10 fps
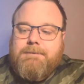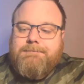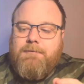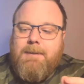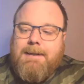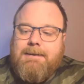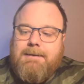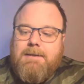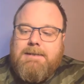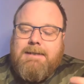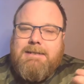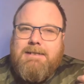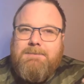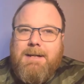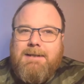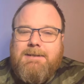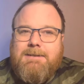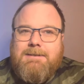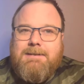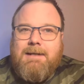For me, like I say, this is better than your
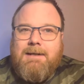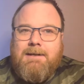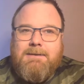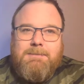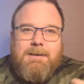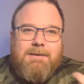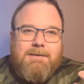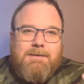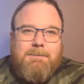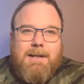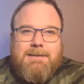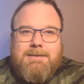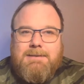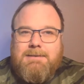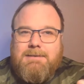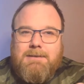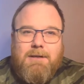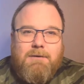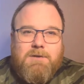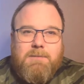Stella. It's better than your Buds and your
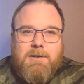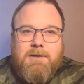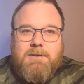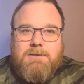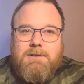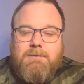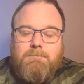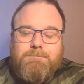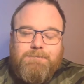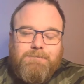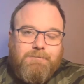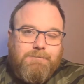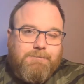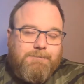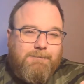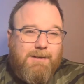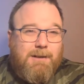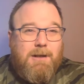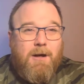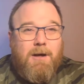Carlsbergs and
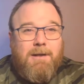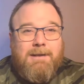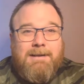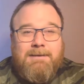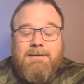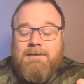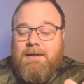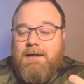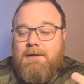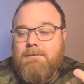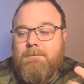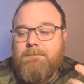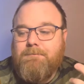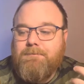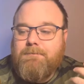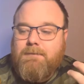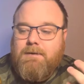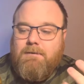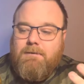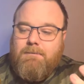Carlian and
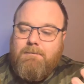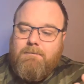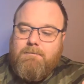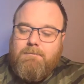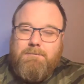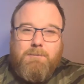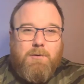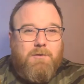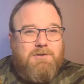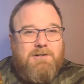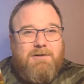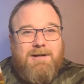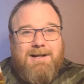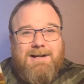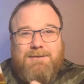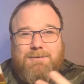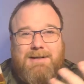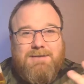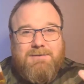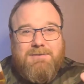Coors Light, all
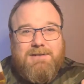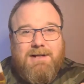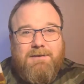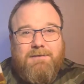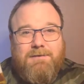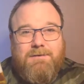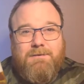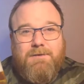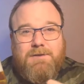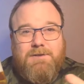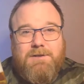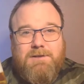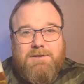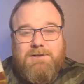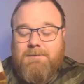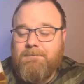that sort of stuff, Foster's.